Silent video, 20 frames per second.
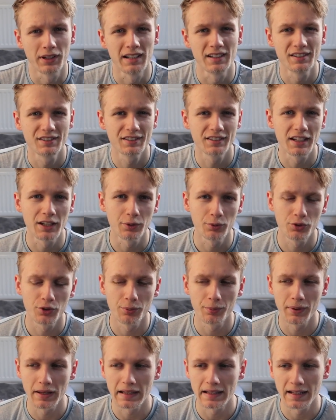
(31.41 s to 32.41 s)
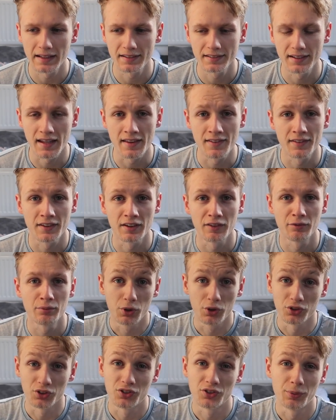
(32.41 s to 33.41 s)
till his skin was a bit less sensitive,
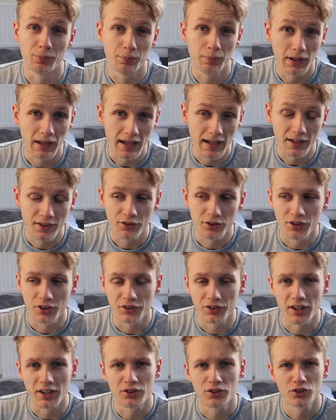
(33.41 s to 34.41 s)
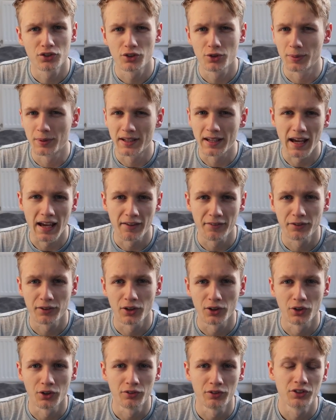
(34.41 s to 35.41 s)
because it's a blade, so they said just to be
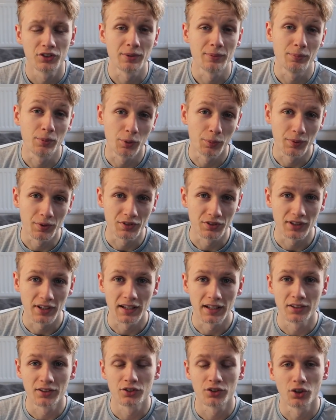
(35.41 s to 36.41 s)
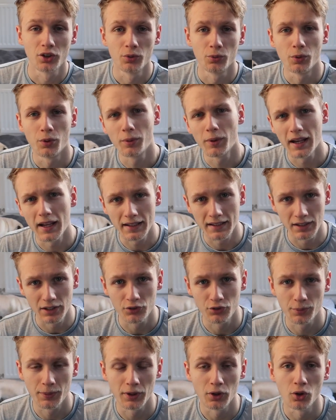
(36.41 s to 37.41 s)
careful on obviously puppy skin. So we waited till he
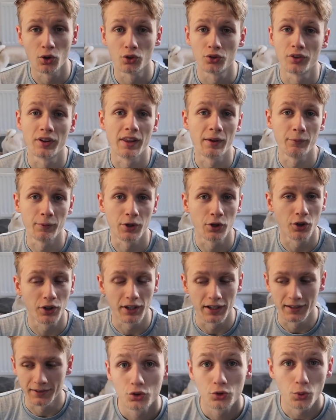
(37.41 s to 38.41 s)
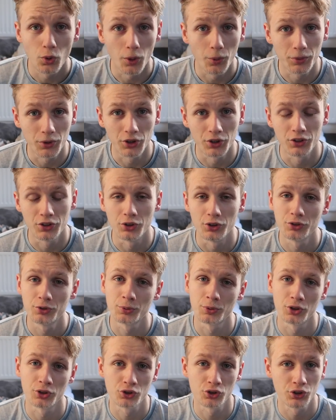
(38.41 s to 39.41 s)
was a bit older and then we got it. So what I'm going to do is
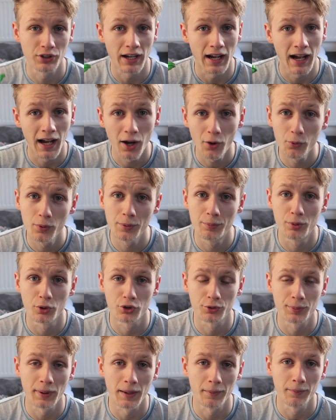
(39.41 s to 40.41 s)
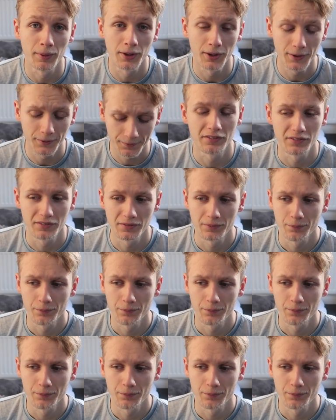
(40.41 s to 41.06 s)
I'm going to show you how we brush Pablo.